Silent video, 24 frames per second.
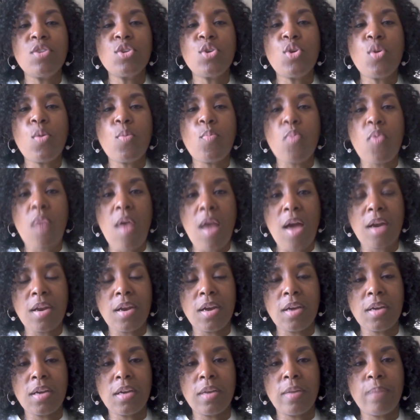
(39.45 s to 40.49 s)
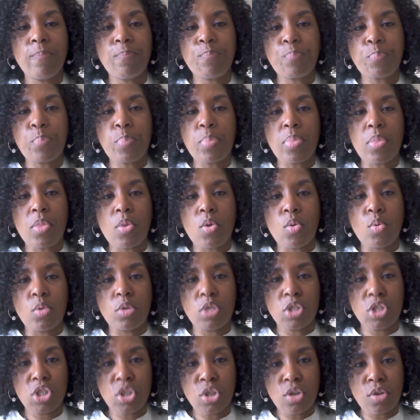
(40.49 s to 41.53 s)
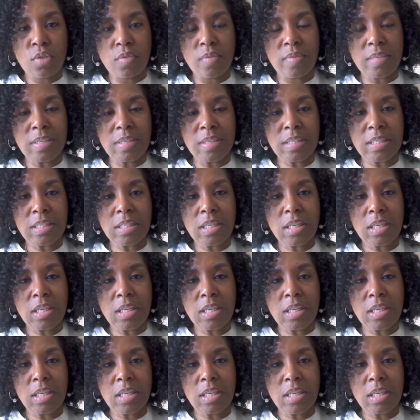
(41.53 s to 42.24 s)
your product or service